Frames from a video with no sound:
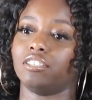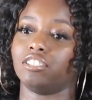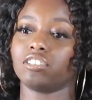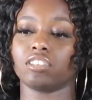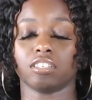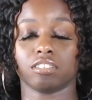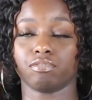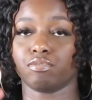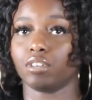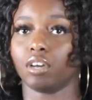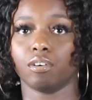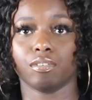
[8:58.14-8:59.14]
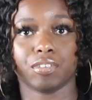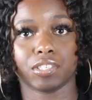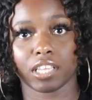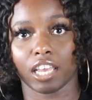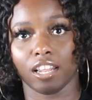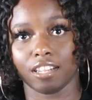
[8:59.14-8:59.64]
just because if the
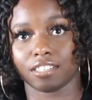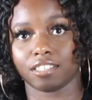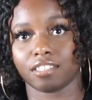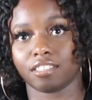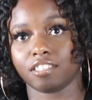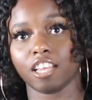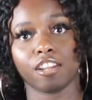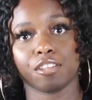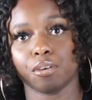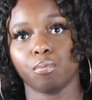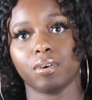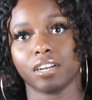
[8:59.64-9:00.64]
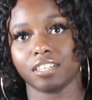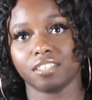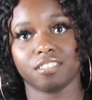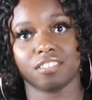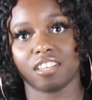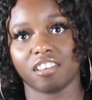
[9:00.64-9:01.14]
scale isn't telling you what it
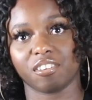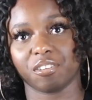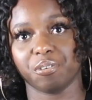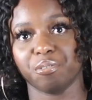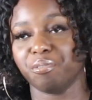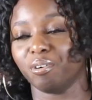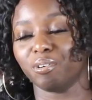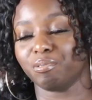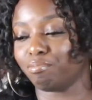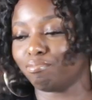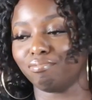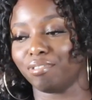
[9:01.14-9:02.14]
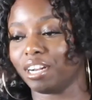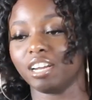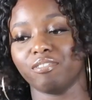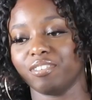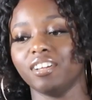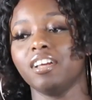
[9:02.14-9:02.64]
needs to tell you or
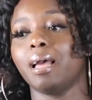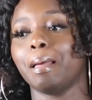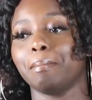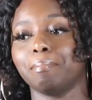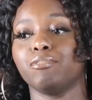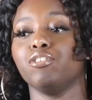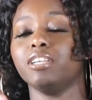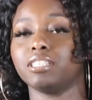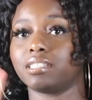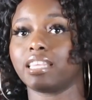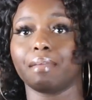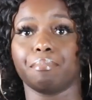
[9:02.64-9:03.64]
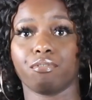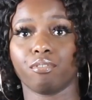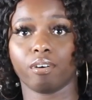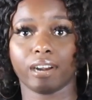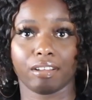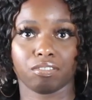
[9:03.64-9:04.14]
whatever, you need to take
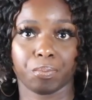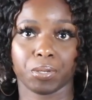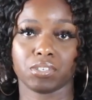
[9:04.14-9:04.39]
before and after